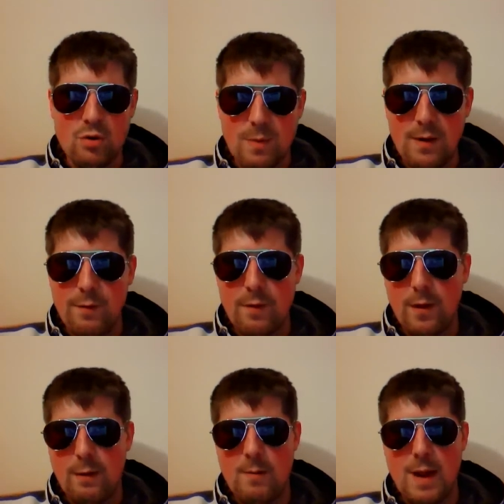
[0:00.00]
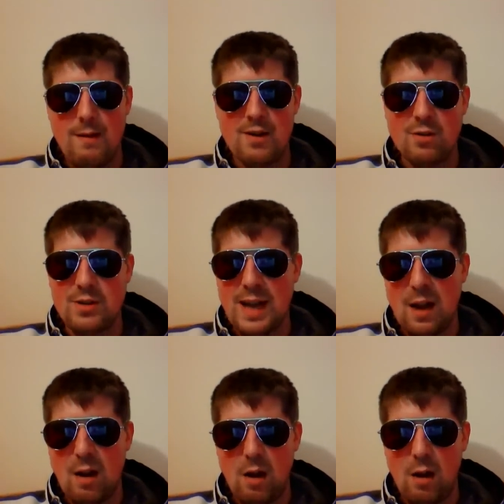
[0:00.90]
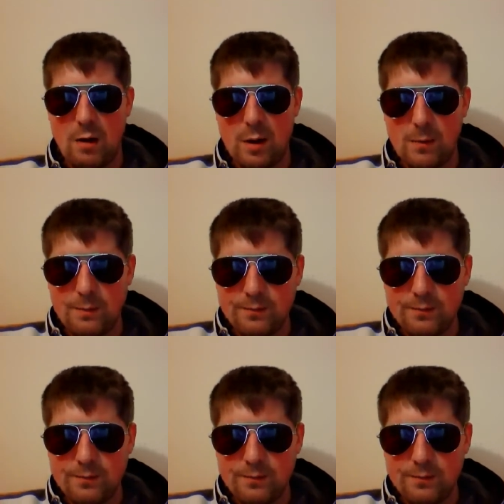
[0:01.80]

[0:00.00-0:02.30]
Smith, uh, Ramirez does hit a lot harder.